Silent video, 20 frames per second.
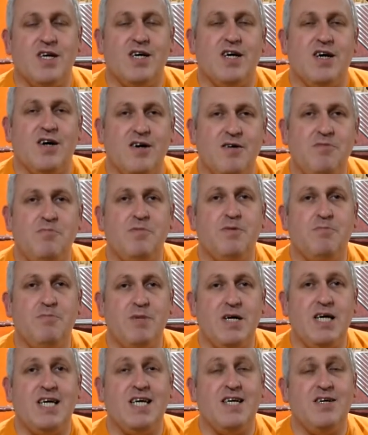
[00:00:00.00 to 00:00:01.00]
I've been
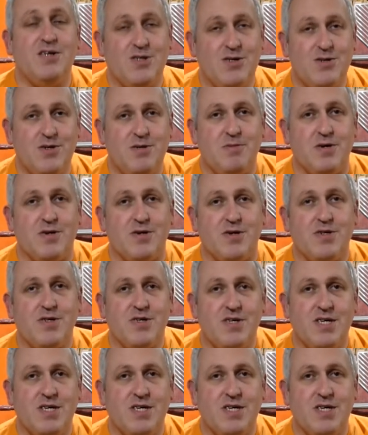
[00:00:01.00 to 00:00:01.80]
making a toy box.